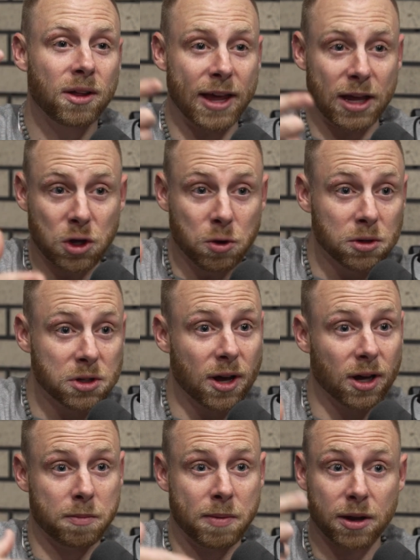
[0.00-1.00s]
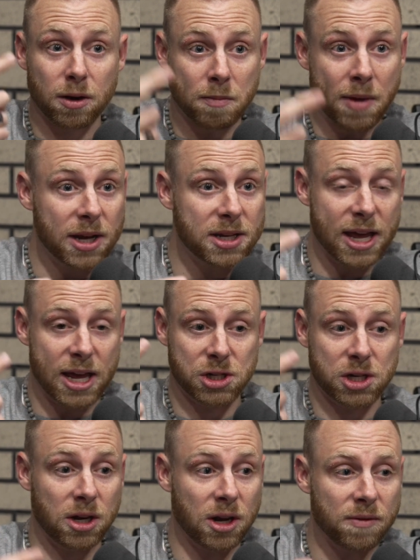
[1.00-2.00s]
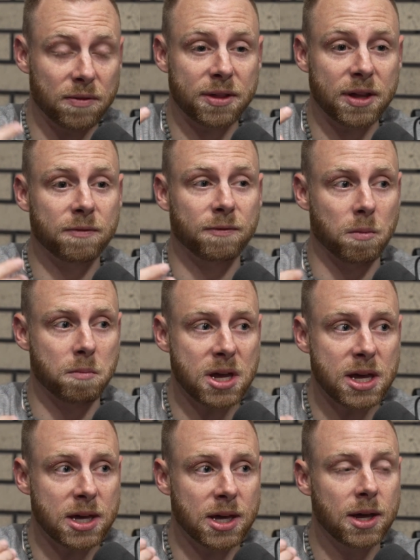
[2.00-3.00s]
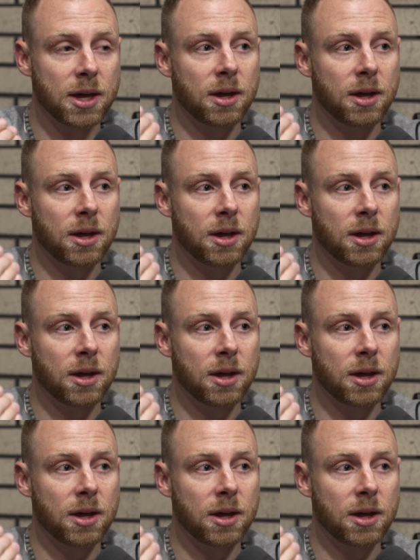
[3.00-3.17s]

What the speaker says: like you were talking about your meditation and everything, for me,